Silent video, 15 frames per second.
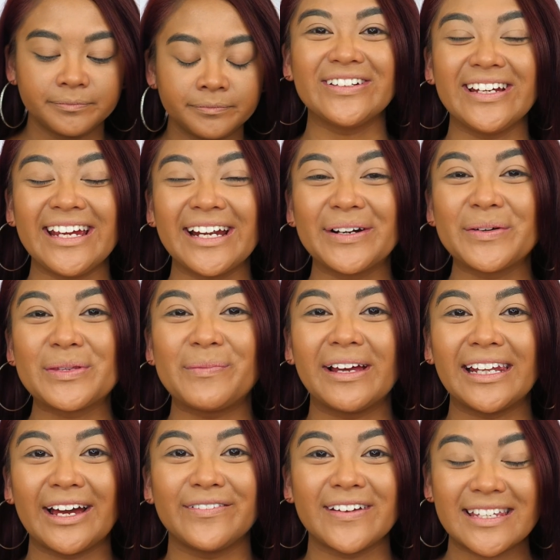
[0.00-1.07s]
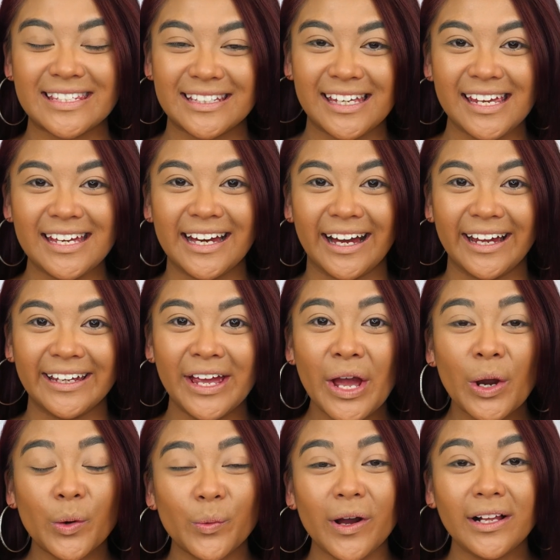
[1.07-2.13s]
Judie here with my life as
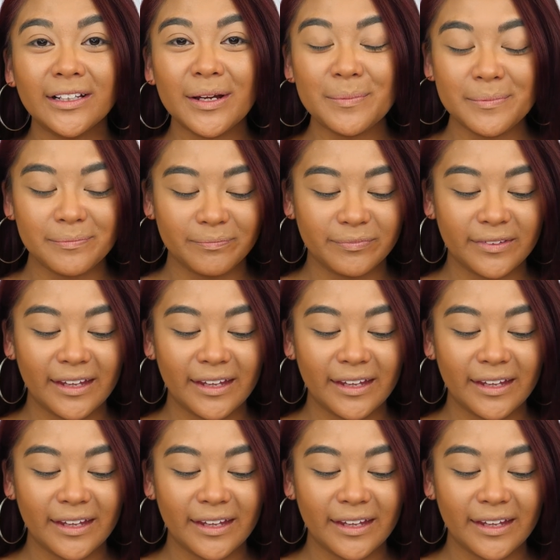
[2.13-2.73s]
Kikay. Welcome.